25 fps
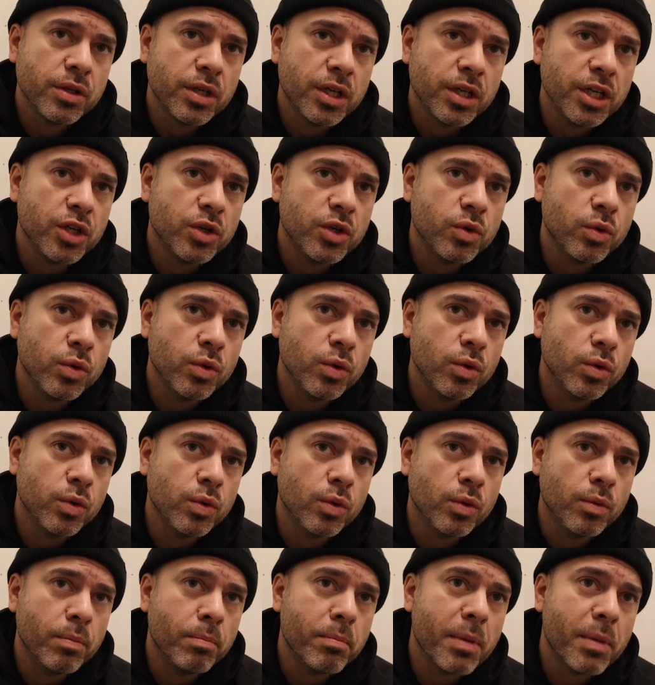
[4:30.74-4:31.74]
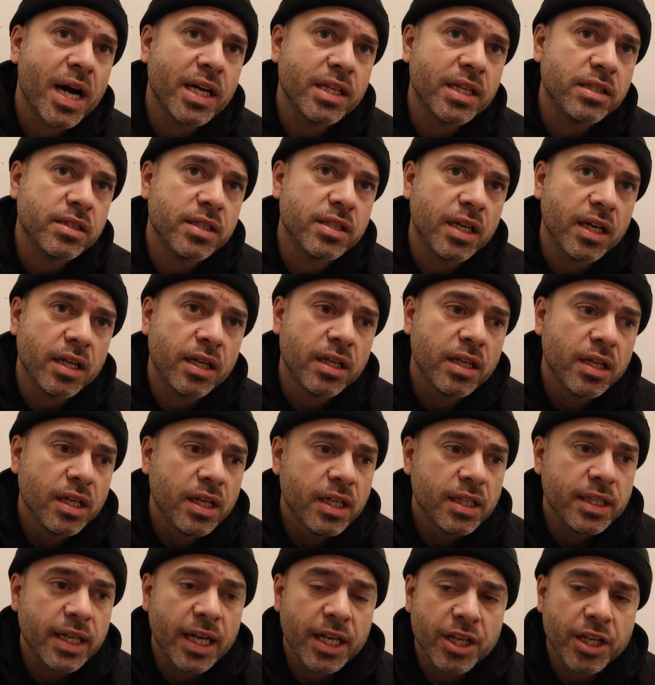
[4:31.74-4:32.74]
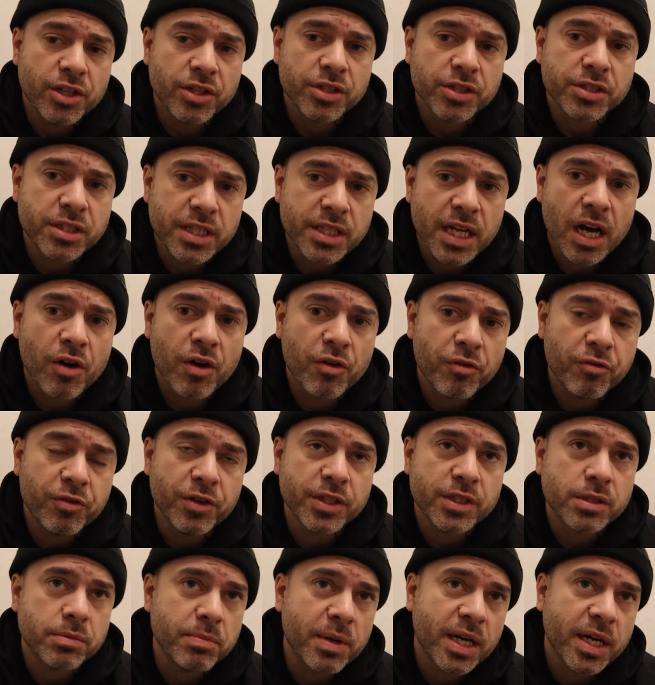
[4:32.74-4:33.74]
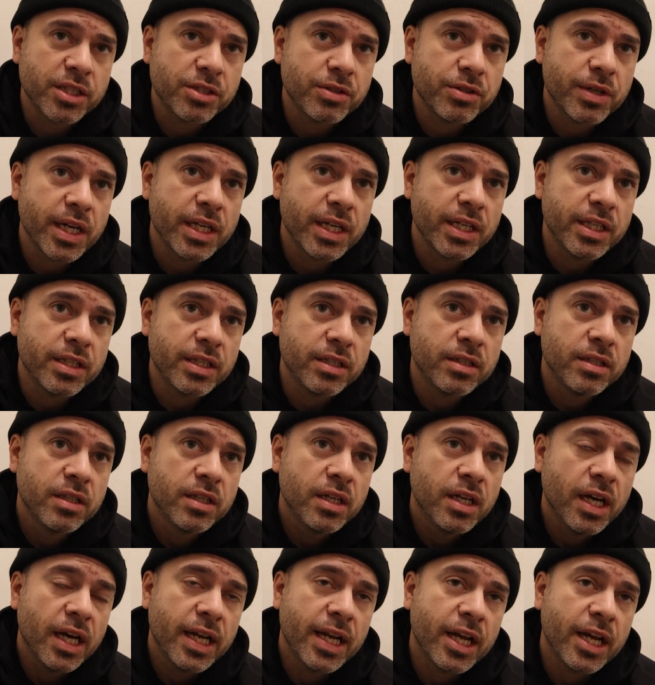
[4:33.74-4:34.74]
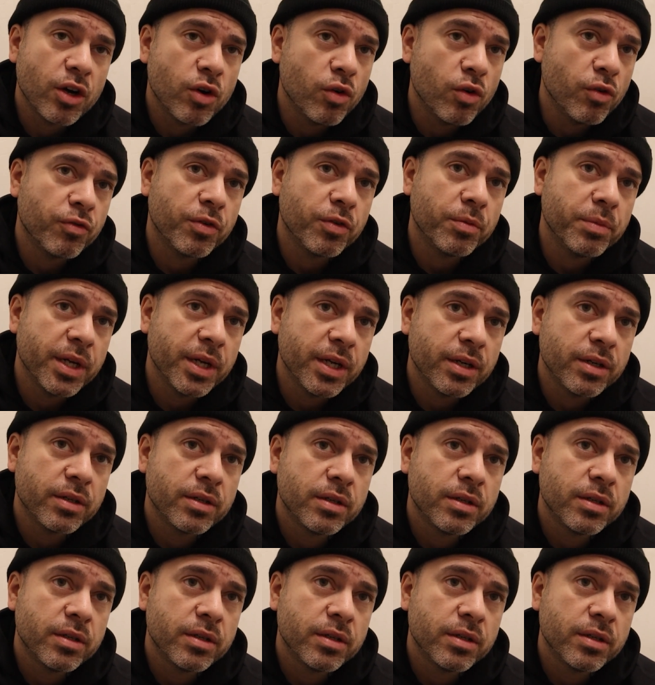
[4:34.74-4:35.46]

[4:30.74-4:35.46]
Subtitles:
equal mindset that your style fits my training, and then go from there.